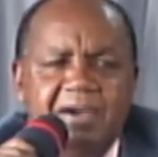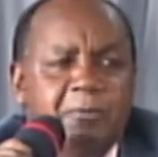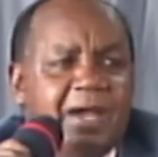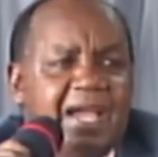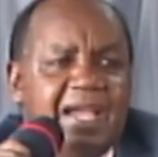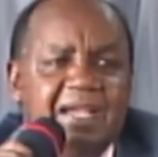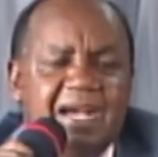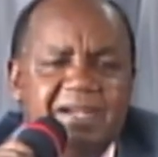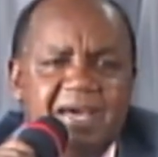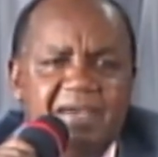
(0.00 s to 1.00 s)
way,
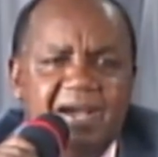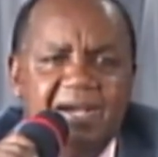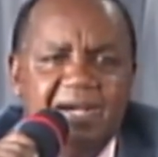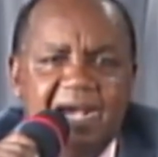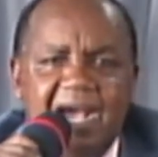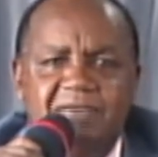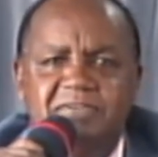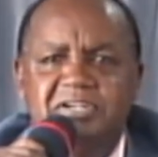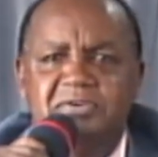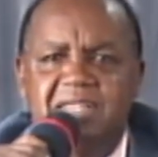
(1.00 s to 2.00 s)
another
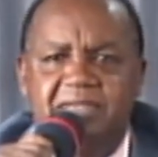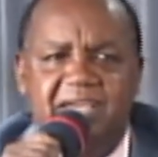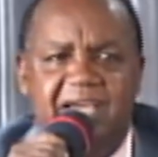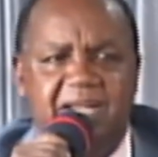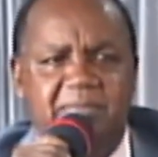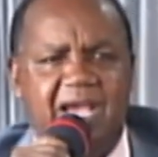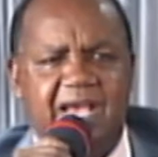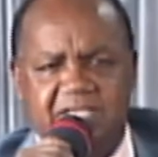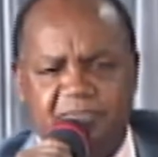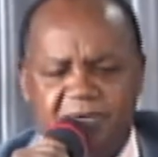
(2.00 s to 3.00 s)
avenue that the enemy
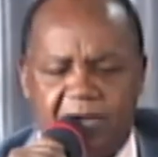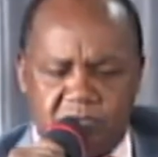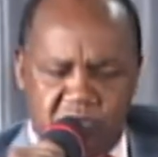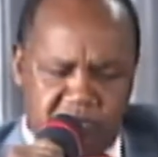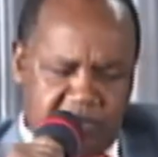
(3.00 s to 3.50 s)
has found,